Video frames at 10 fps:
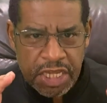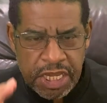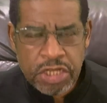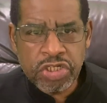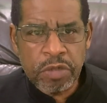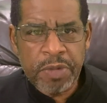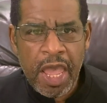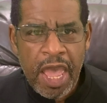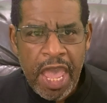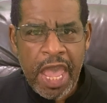Egypt
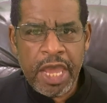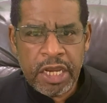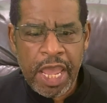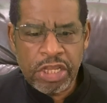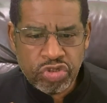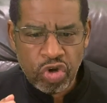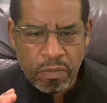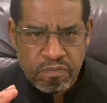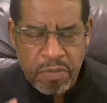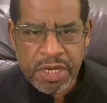had a
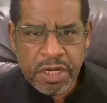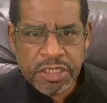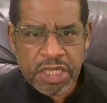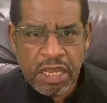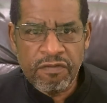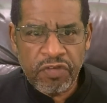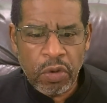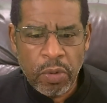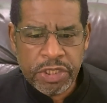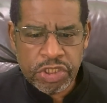tremendous
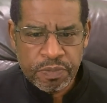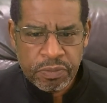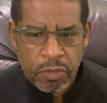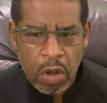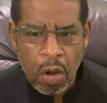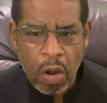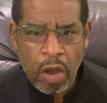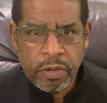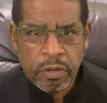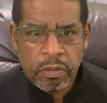influence
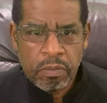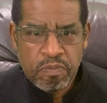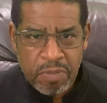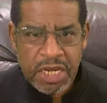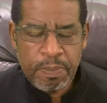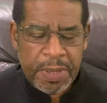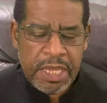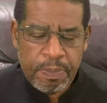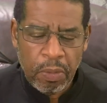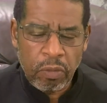on many
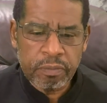people.